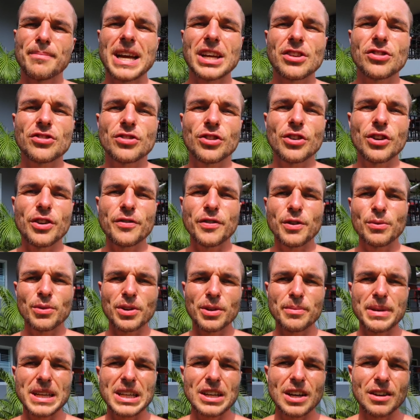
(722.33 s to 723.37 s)
Make sure, if you
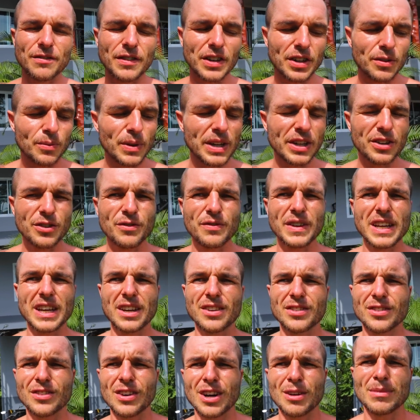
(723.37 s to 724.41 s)
want to be notified of when new
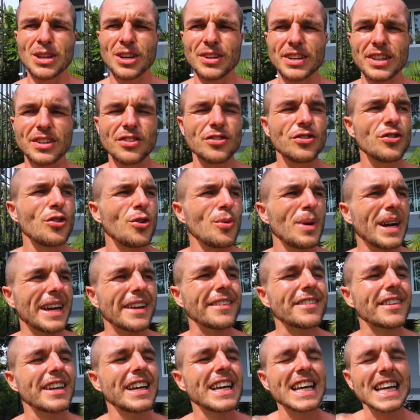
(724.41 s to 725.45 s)
videos are uploaded, as
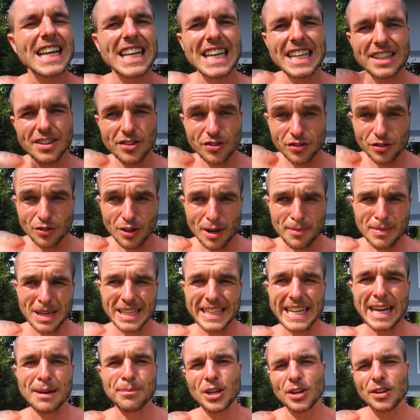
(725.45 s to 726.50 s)
always, click the subscribe
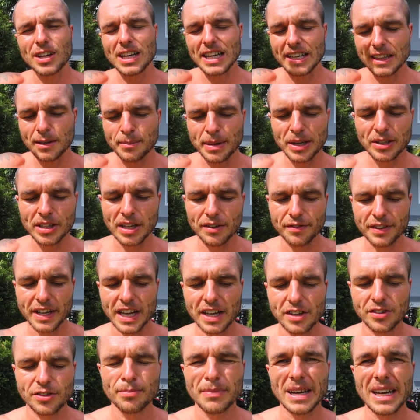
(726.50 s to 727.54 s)
button down below, click the bell
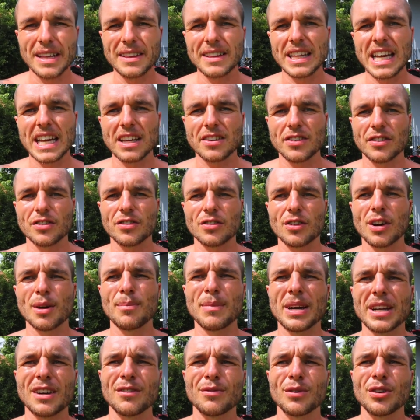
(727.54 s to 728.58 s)
notification button next to the
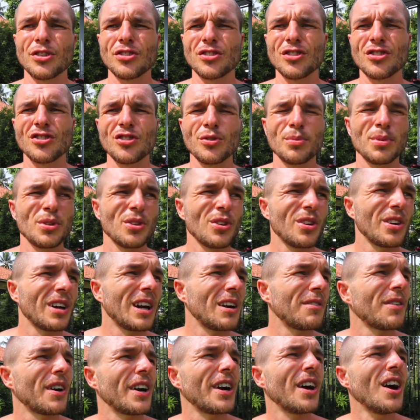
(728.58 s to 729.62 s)
subscribe button, otherwise YouTube will not
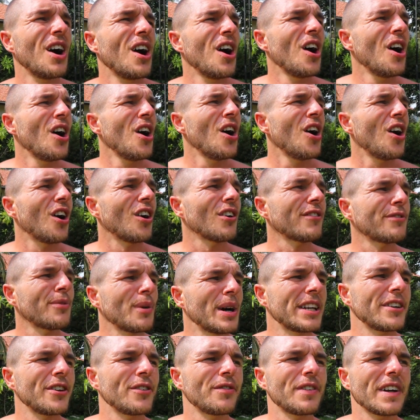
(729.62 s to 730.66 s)
notify you of
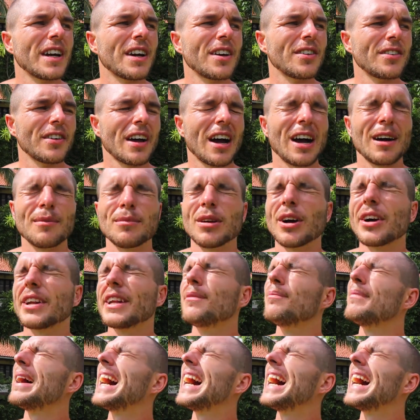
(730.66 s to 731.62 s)
when new videos are uploaded.